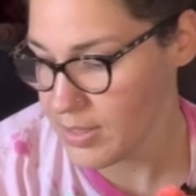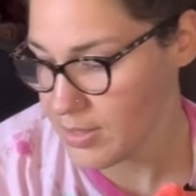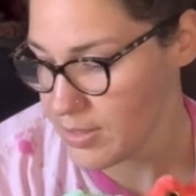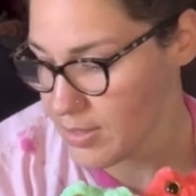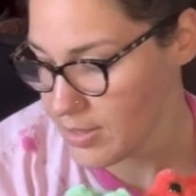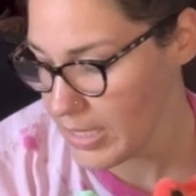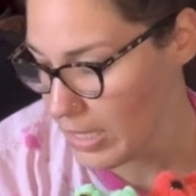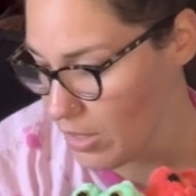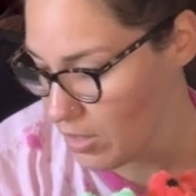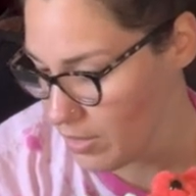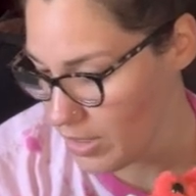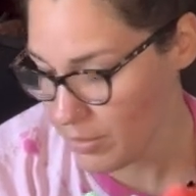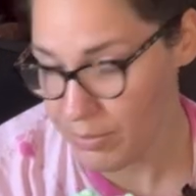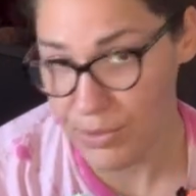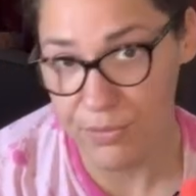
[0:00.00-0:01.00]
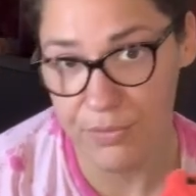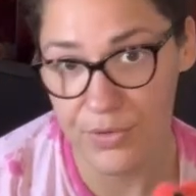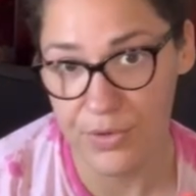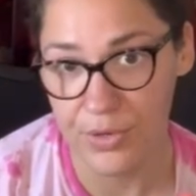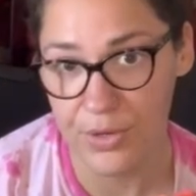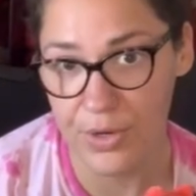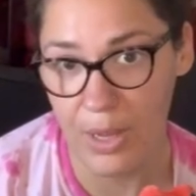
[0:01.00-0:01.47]
didn't sell. They were
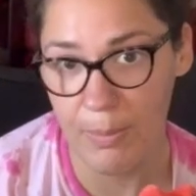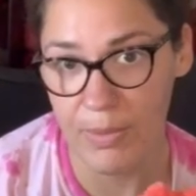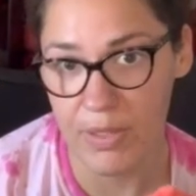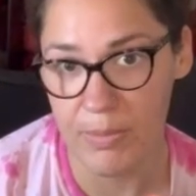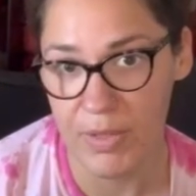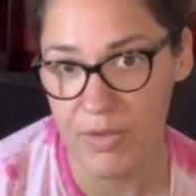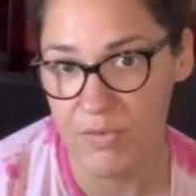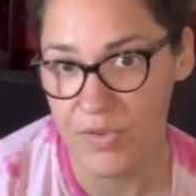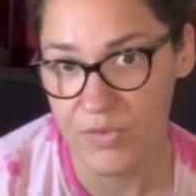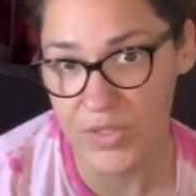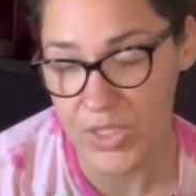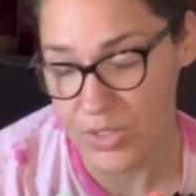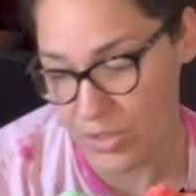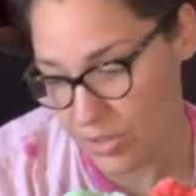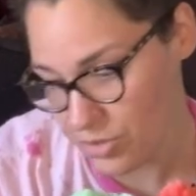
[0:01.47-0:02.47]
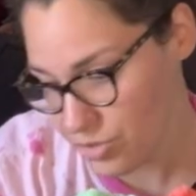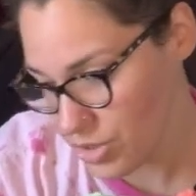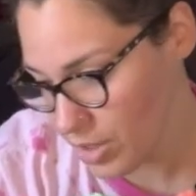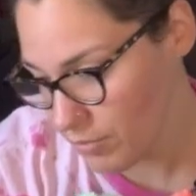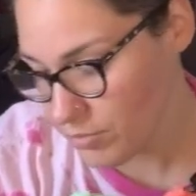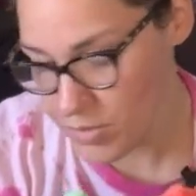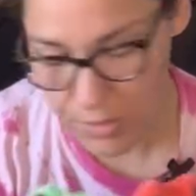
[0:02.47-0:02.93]
I put them on the $15
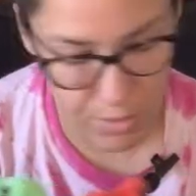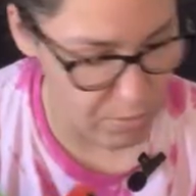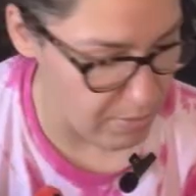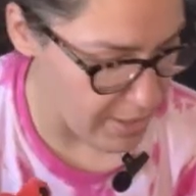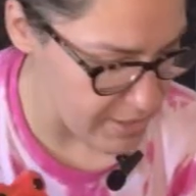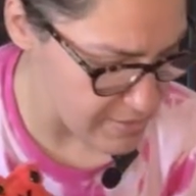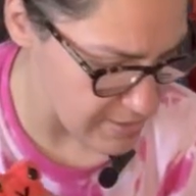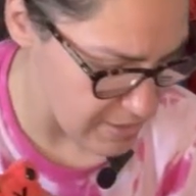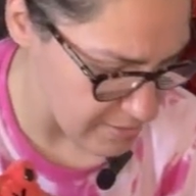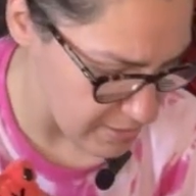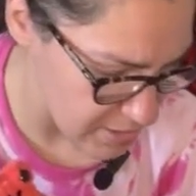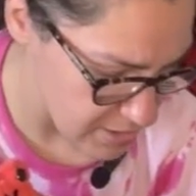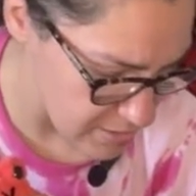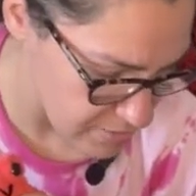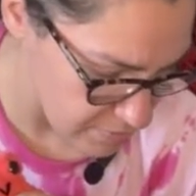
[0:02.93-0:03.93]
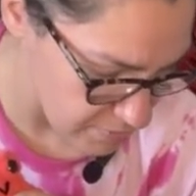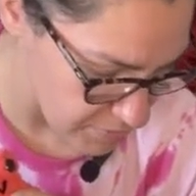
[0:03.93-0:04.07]
shelf. So the rest I think is the